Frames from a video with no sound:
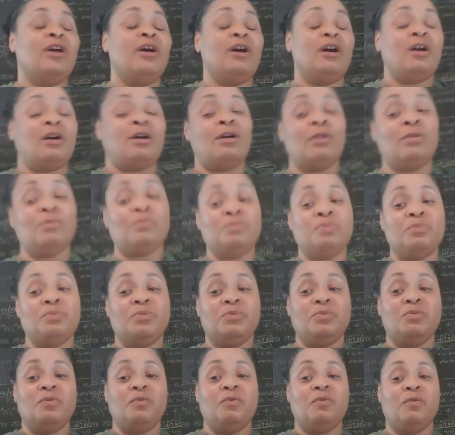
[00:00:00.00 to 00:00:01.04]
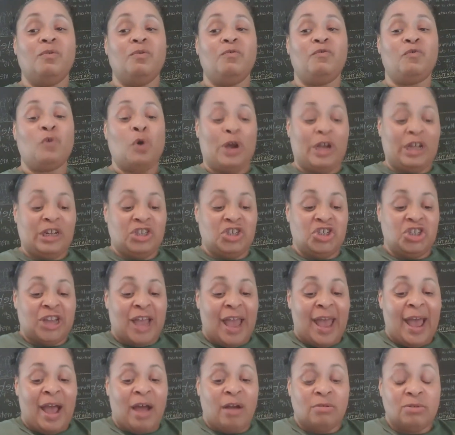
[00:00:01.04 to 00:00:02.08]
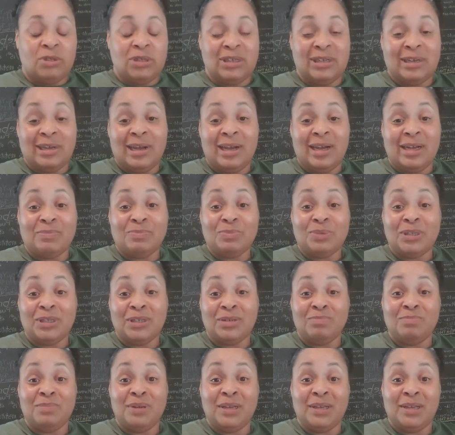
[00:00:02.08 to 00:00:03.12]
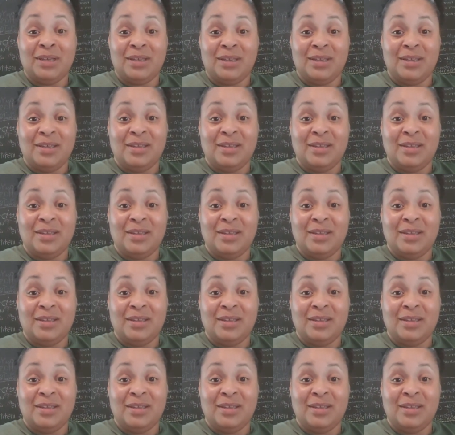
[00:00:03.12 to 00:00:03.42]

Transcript: Um, for a child to come to be."